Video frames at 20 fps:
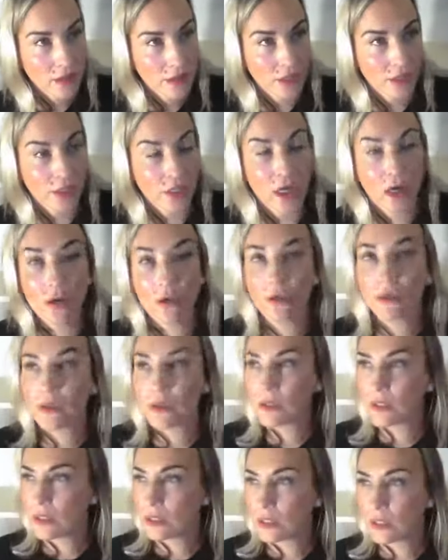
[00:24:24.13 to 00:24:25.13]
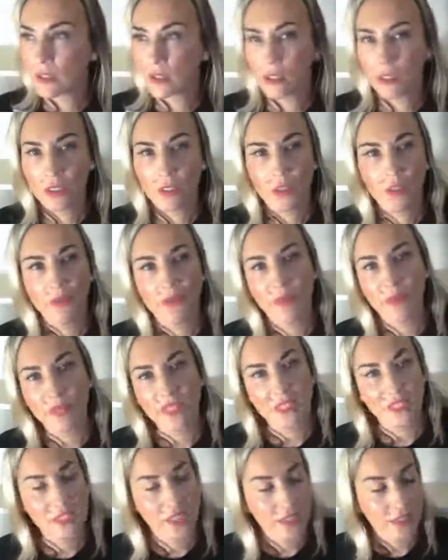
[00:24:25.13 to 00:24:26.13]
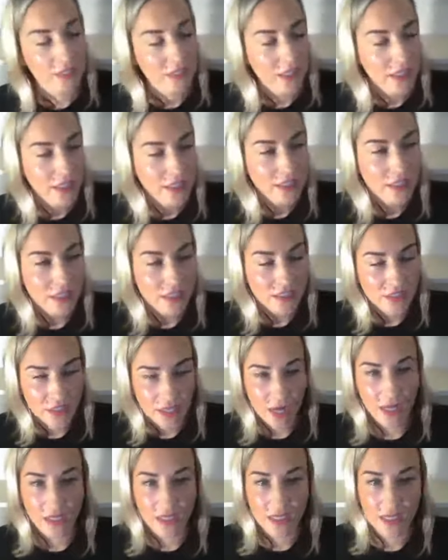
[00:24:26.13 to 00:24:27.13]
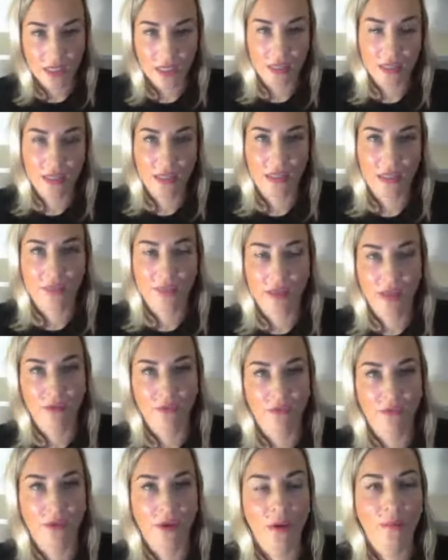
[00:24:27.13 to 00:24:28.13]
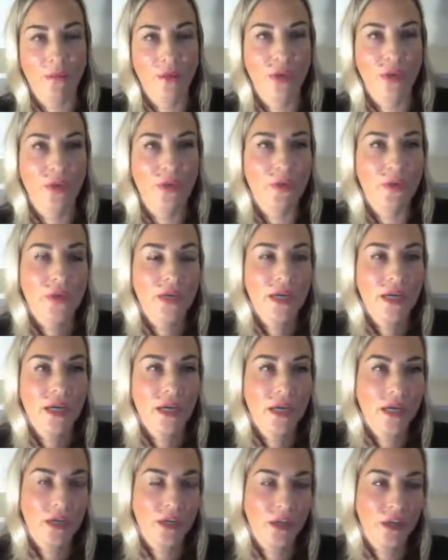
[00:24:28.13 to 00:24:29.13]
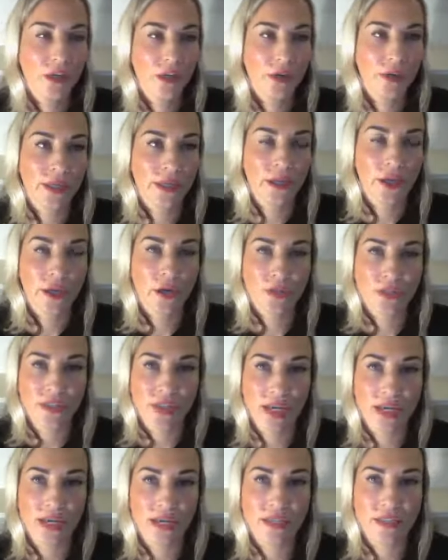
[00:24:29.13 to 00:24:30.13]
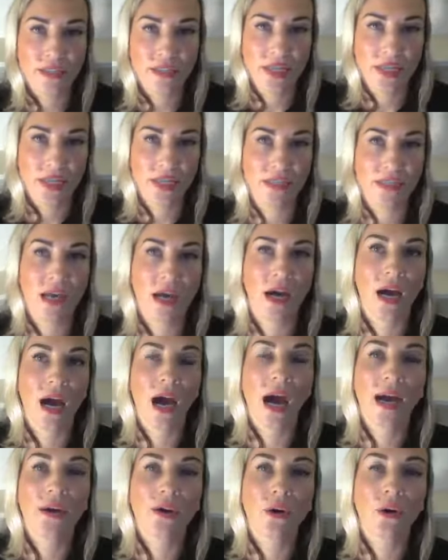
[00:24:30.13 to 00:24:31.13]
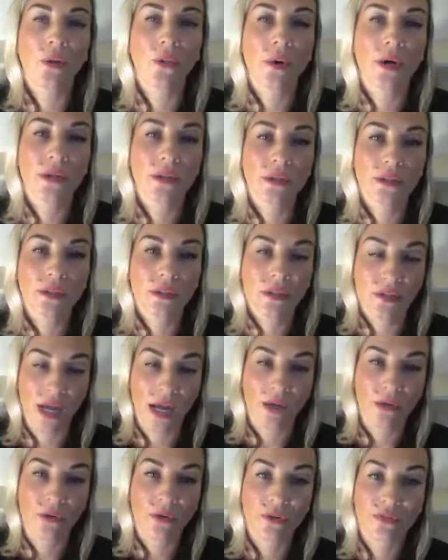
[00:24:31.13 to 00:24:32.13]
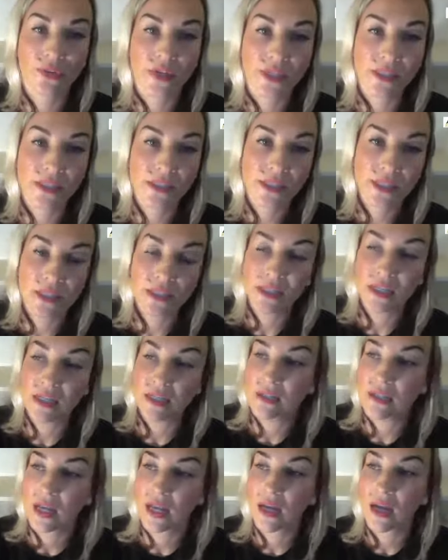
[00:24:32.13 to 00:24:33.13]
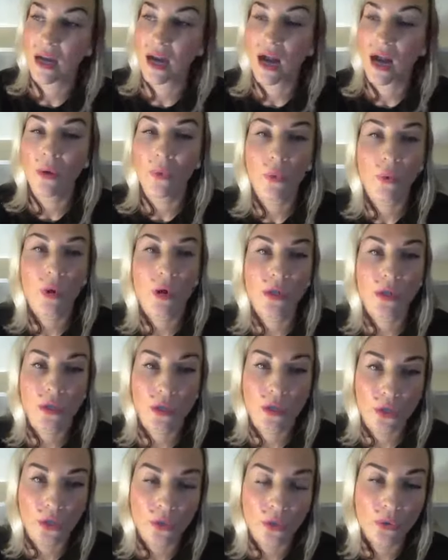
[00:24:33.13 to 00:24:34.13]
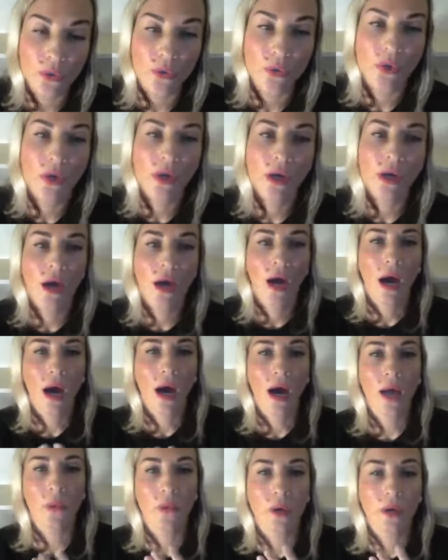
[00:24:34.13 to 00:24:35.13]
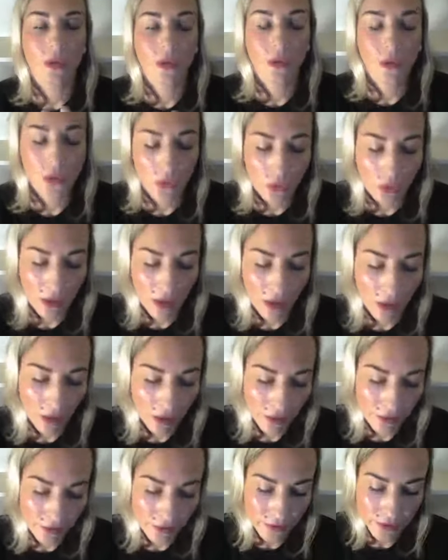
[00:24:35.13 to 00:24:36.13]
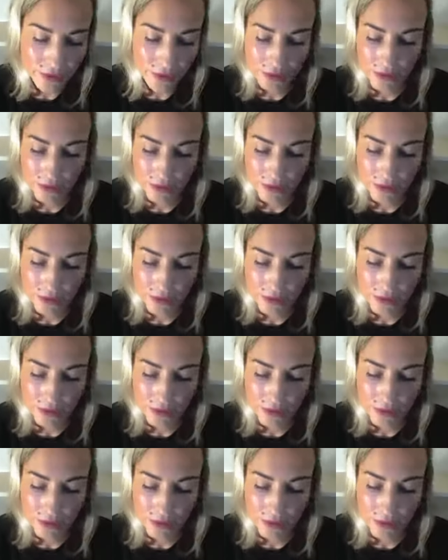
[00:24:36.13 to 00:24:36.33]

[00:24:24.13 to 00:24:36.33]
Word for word: You know, You've missed it. He does not need anything from you. You know, in Hosea, it says, uh, I don't want sacrifices. He's saying, I want you. I want your heart.